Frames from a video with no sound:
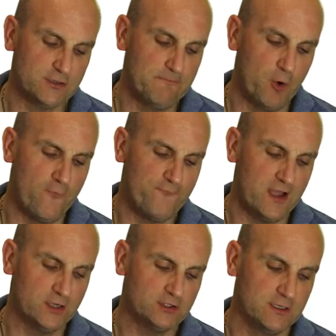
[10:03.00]
and more
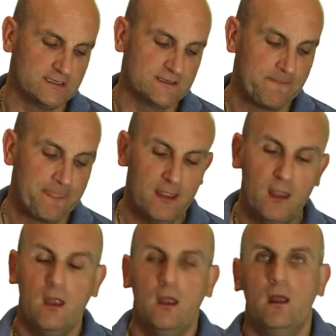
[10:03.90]
functions.
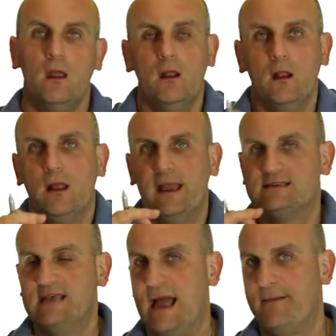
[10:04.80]

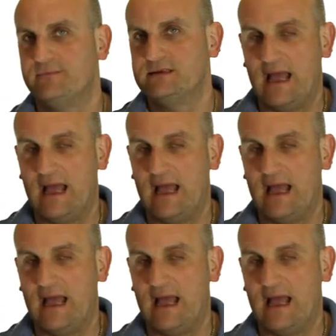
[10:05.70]
Exams